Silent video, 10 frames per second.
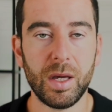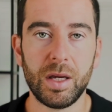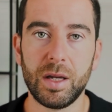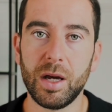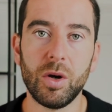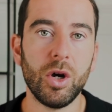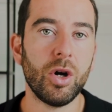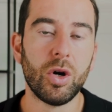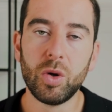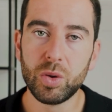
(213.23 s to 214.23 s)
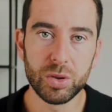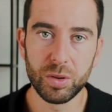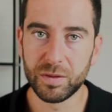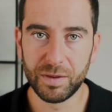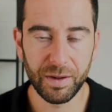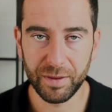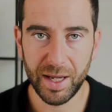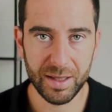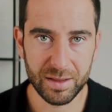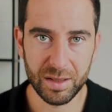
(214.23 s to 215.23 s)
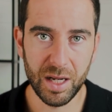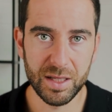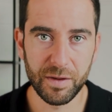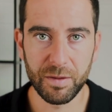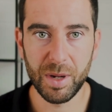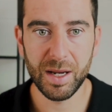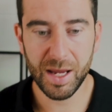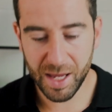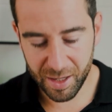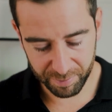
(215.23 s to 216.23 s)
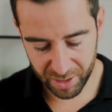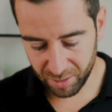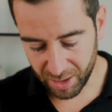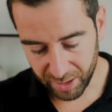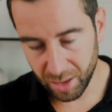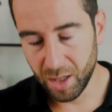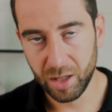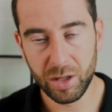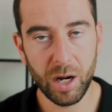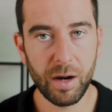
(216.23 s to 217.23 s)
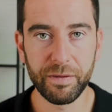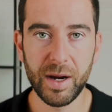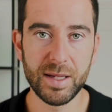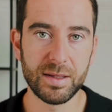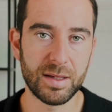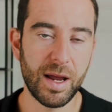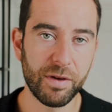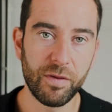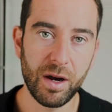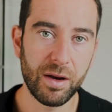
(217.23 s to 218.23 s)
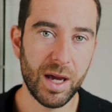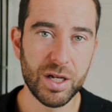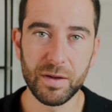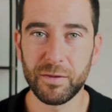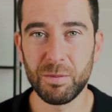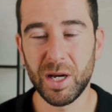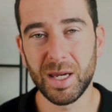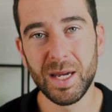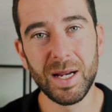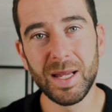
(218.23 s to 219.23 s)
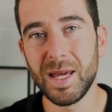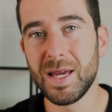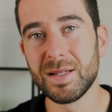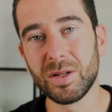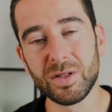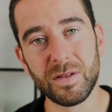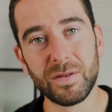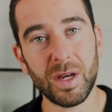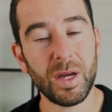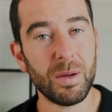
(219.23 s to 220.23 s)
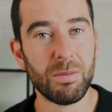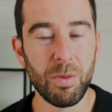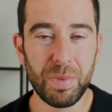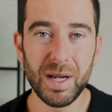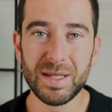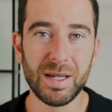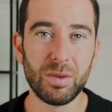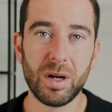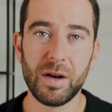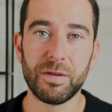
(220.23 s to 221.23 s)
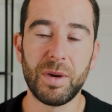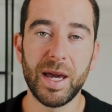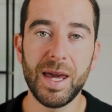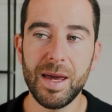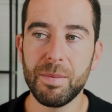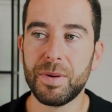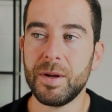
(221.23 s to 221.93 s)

you know, all sorts of different exercises for my knee. I've been doing like calf raises and every variation for my Achilles, lots of mobility work for my hip.